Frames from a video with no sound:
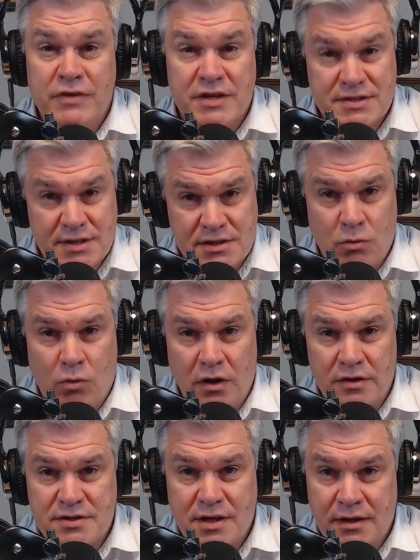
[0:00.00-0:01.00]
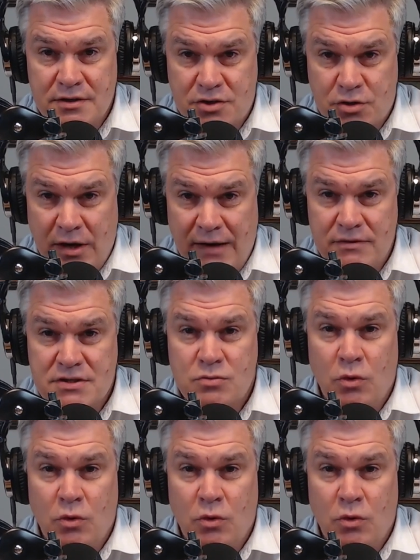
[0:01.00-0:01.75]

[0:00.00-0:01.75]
This is the Waldsteins, Travis